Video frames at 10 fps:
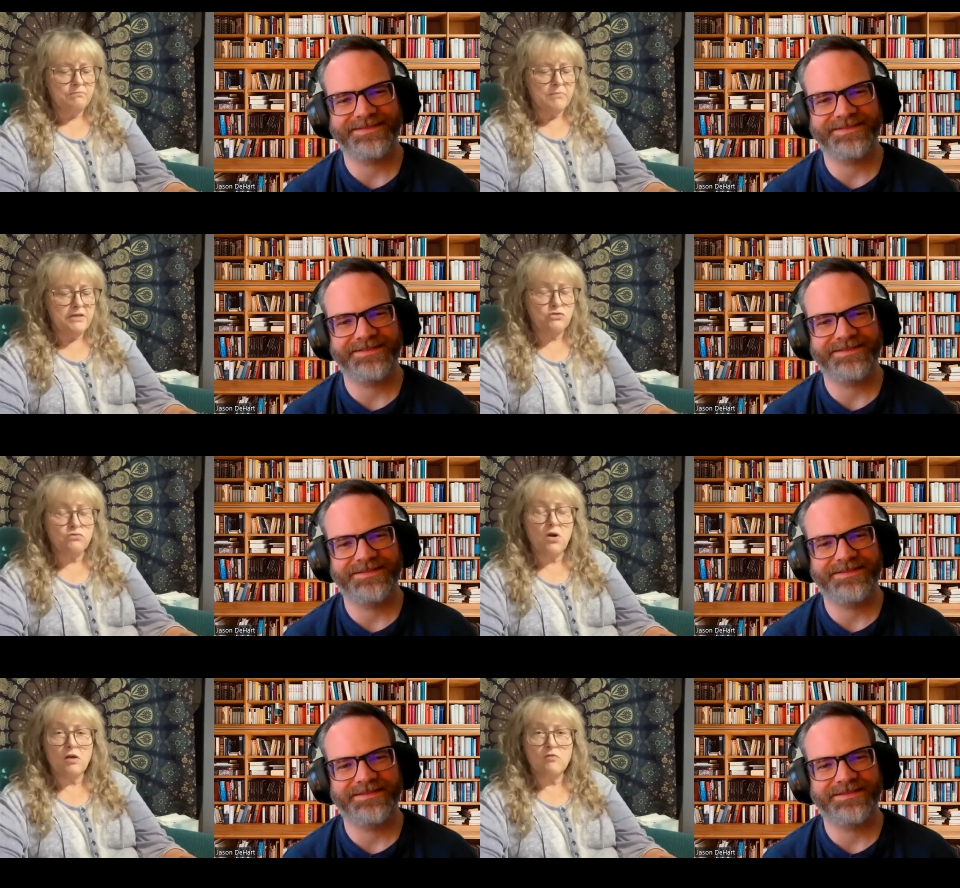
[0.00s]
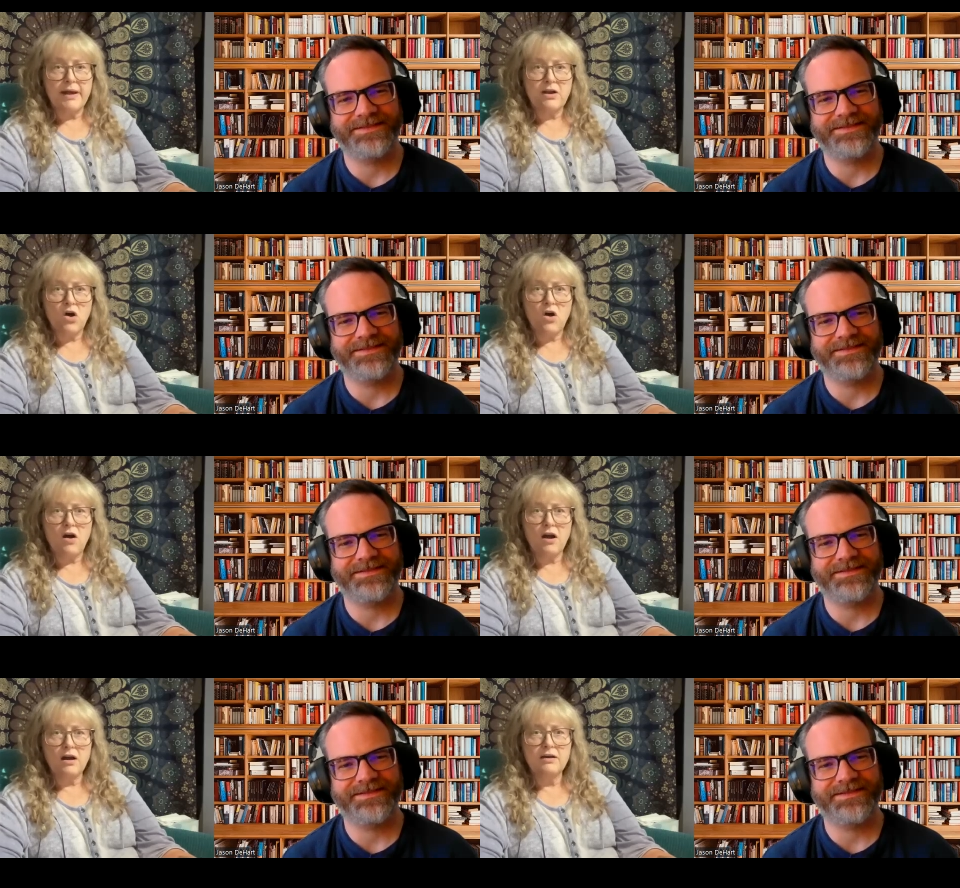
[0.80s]
Speaker 1: my trunk of my
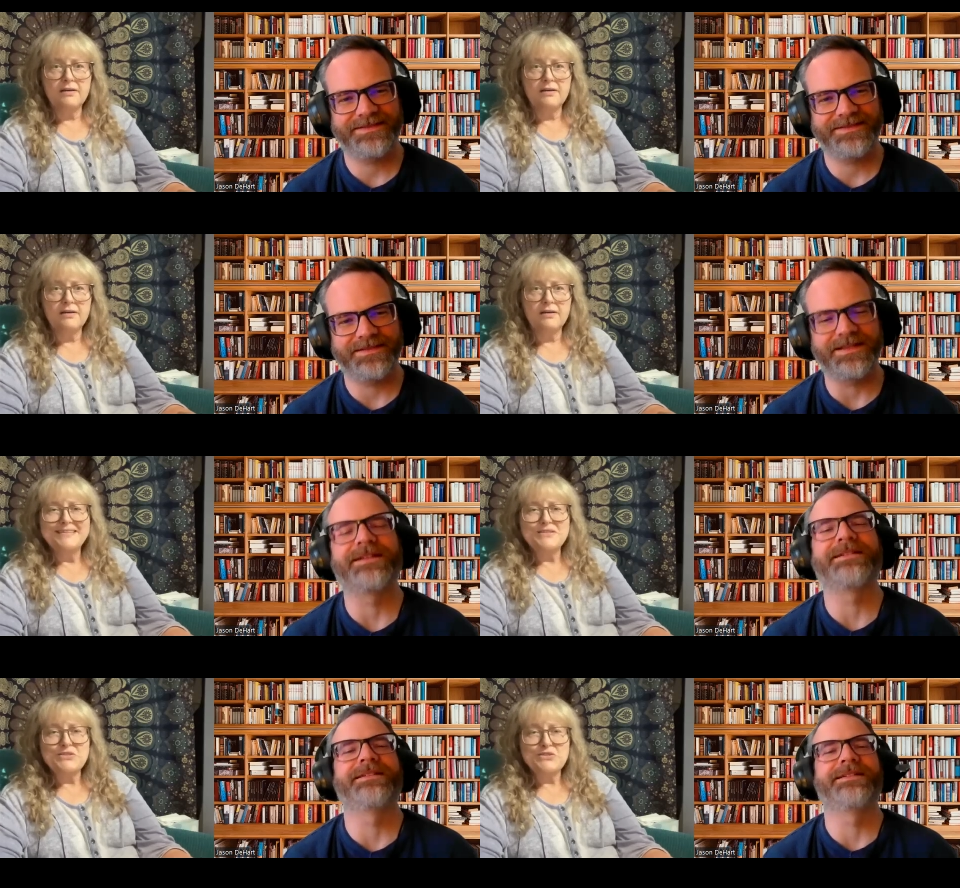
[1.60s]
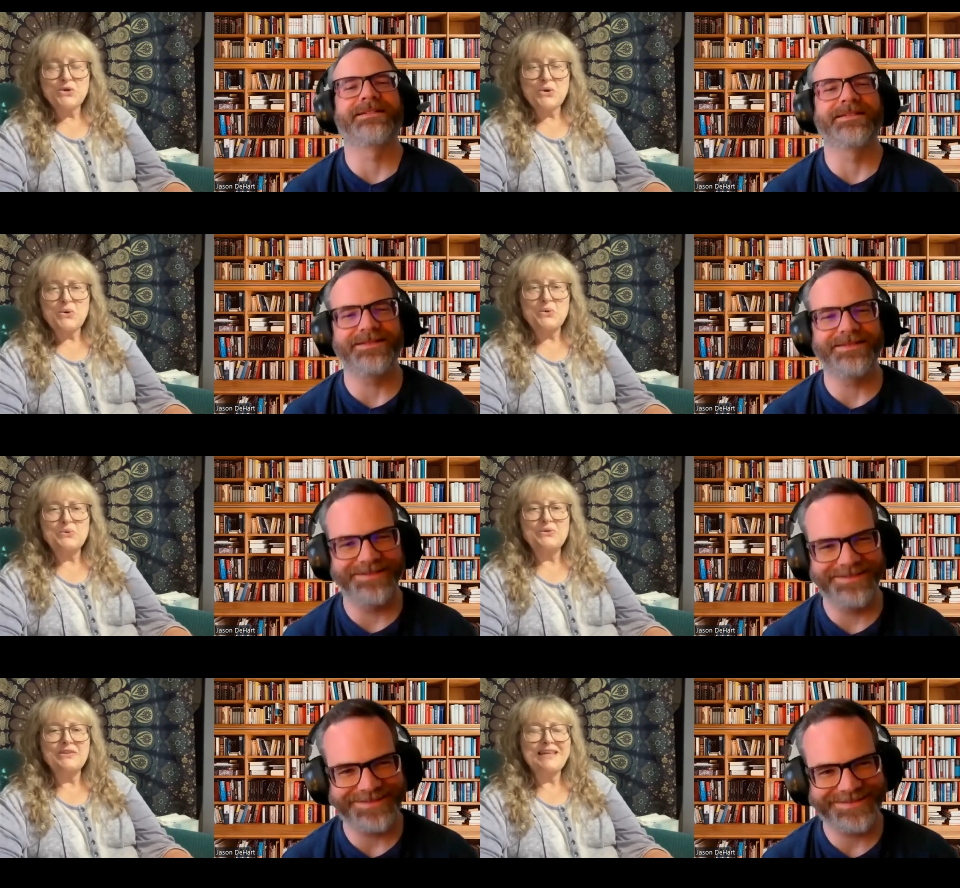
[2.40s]
car. So
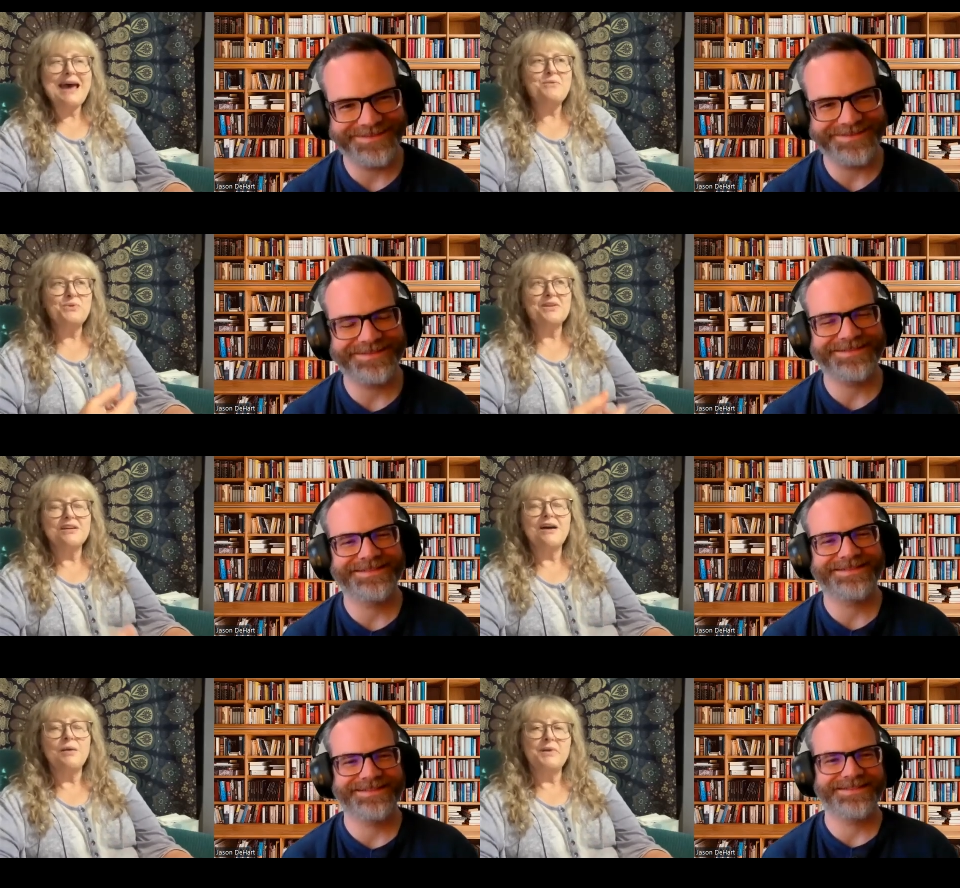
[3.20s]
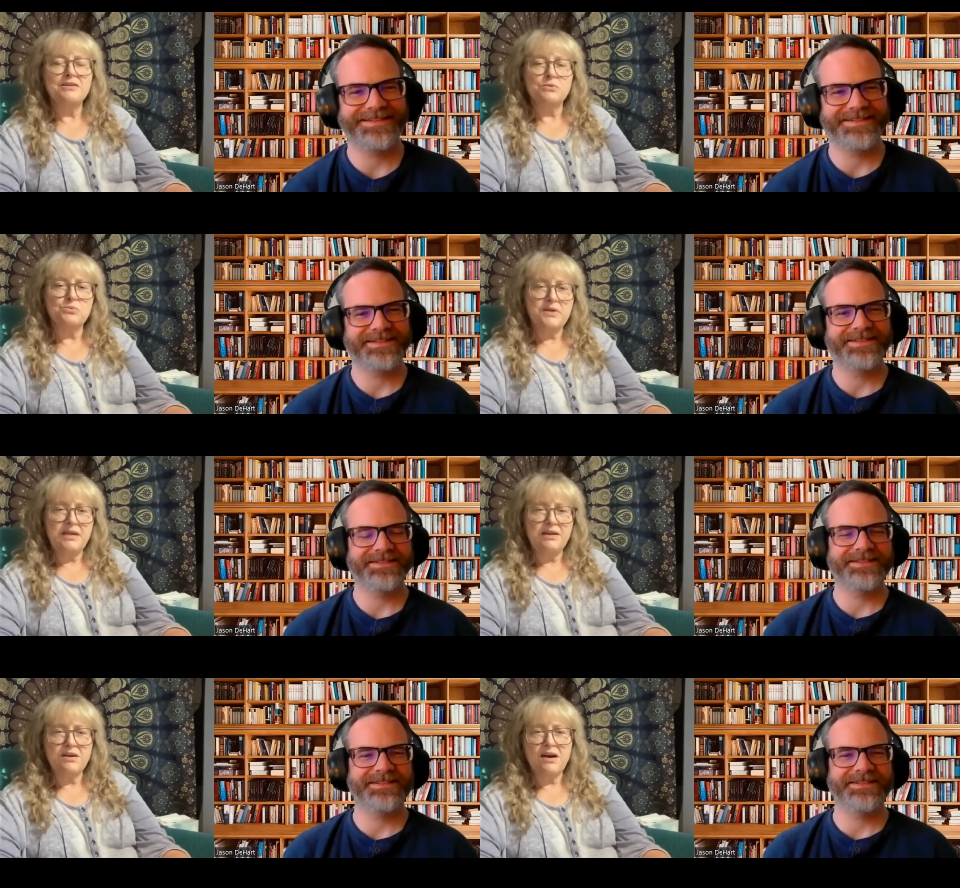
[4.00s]
uh-huh. that really got me into
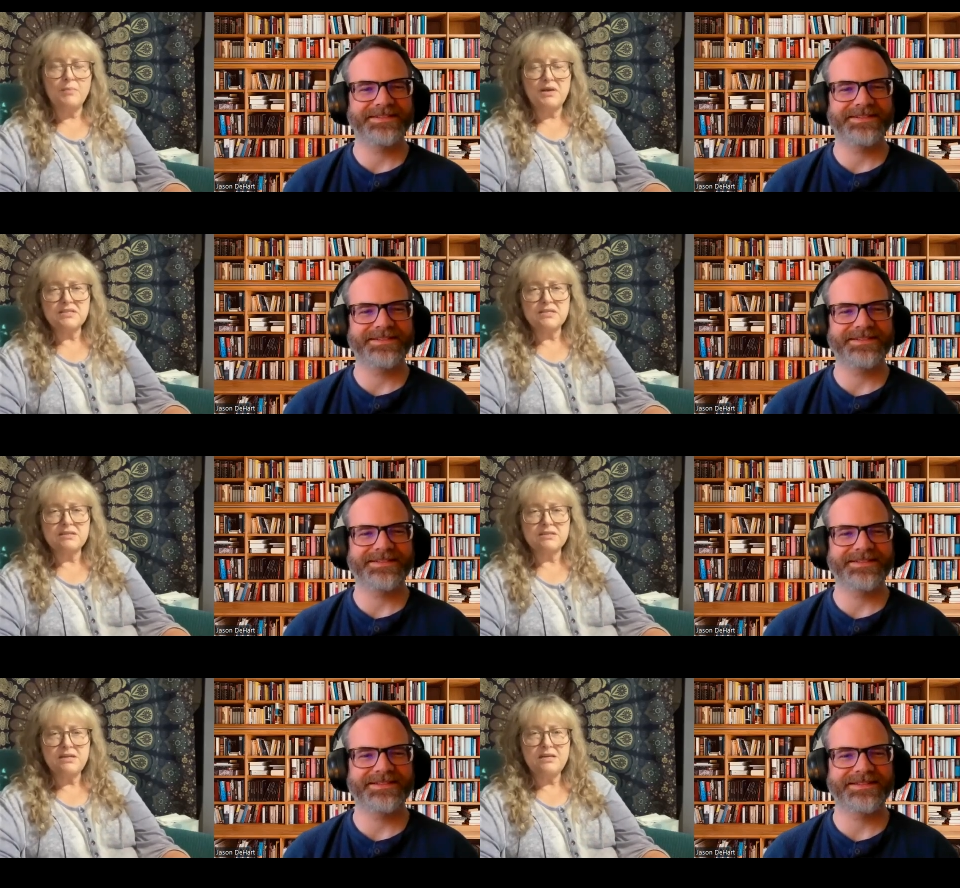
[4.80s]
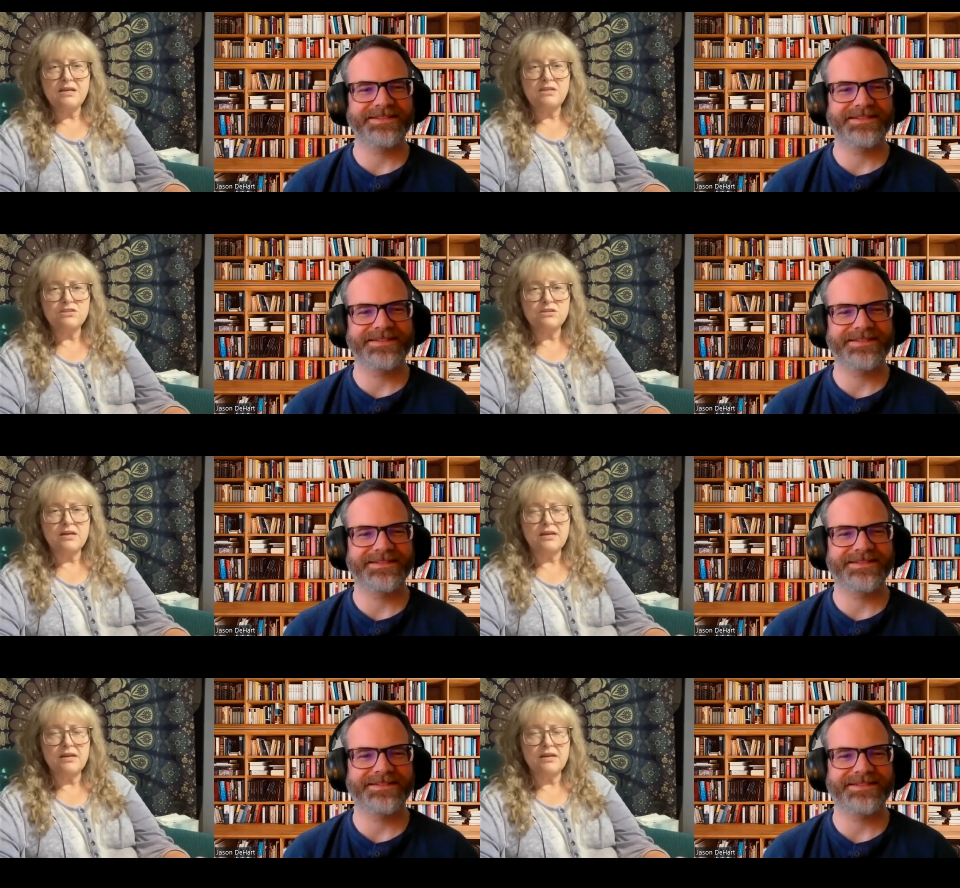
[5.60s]
reading comics as a
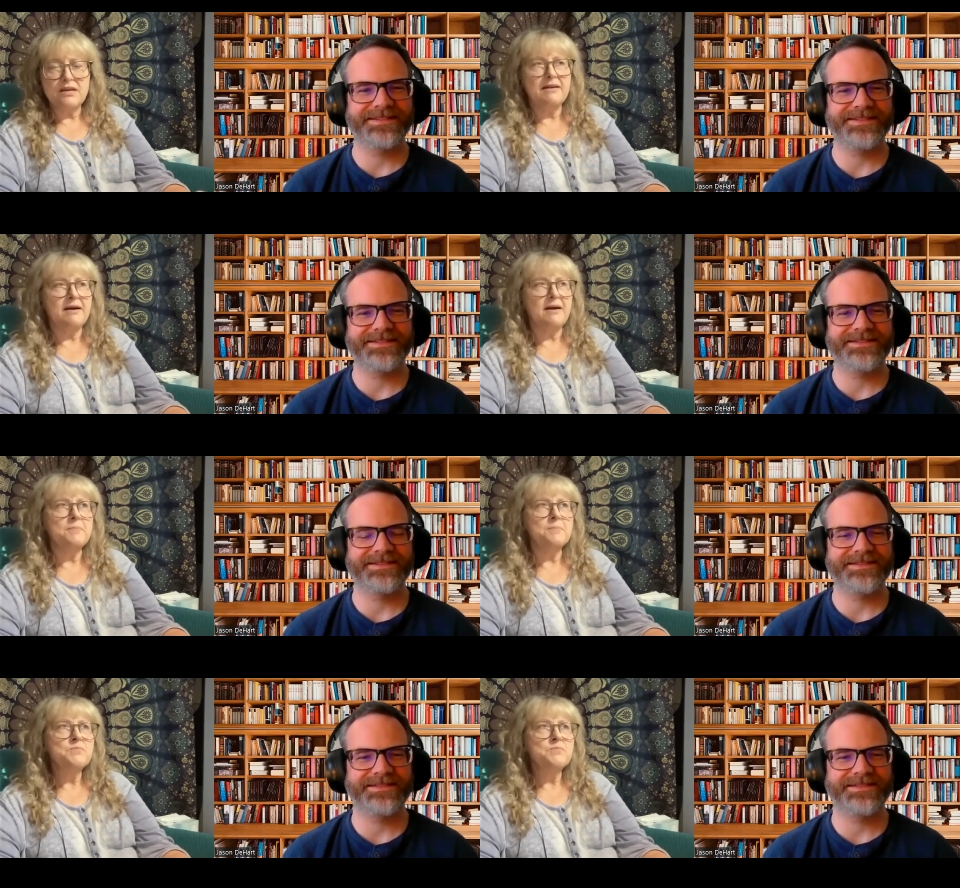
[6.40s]
teenager. And uh,